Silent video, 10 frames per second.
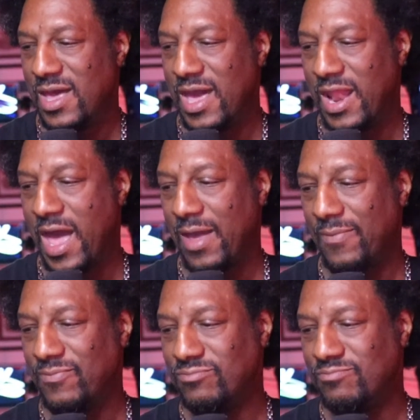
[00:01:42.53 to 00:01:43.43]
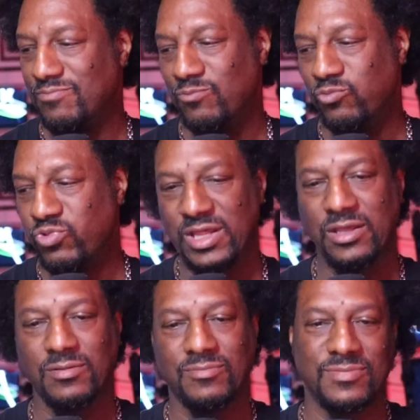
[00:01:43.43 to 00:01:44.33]
And I
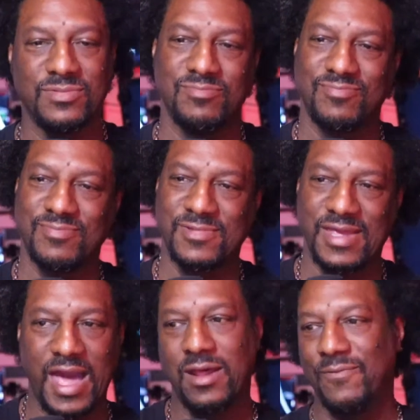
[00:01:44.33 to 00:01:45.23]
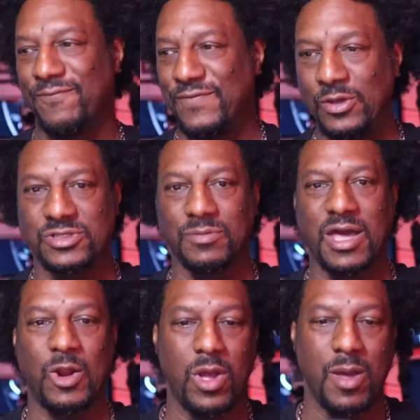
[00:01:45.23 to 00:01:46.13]
really kind of feel some
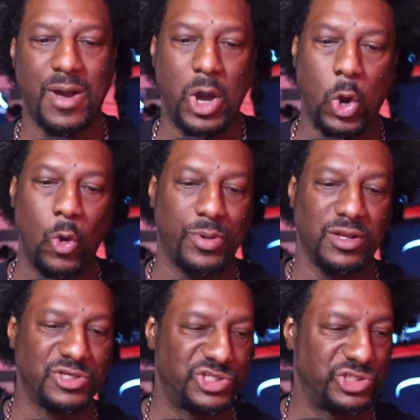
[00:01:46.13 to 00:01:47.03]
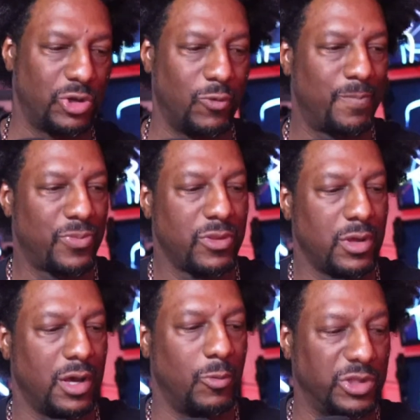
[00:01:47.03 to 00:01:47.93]
kind of way about opening the show
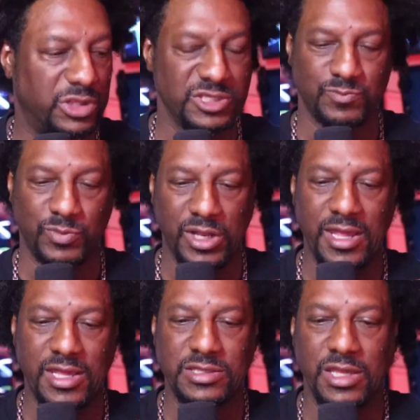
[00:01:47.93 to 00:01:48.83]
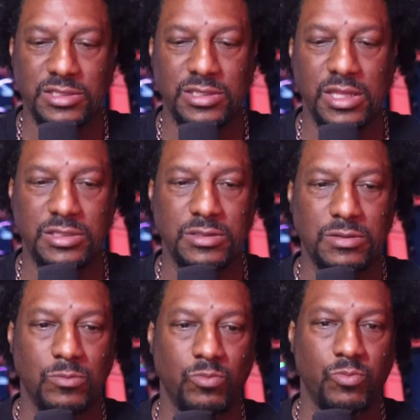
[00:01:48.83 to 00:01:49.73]
with this, but it
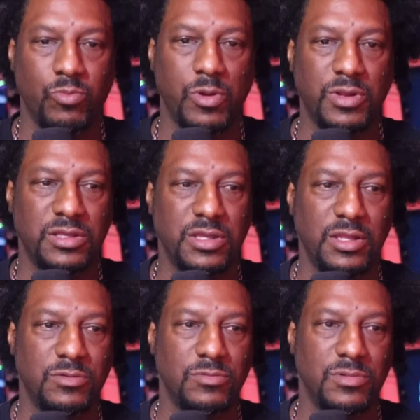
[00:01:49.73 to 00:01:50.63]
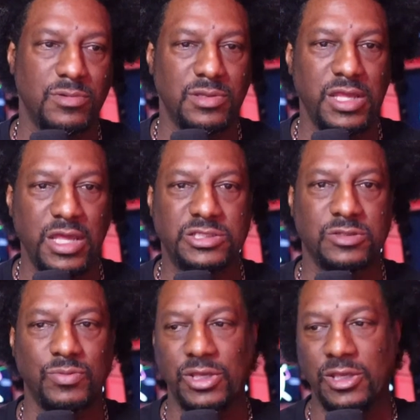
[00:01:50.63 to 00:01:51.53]
needs to
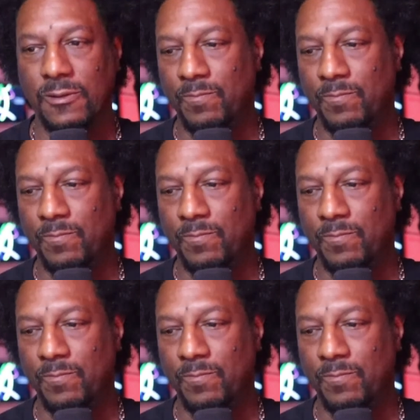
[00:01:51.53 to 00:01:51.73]
be.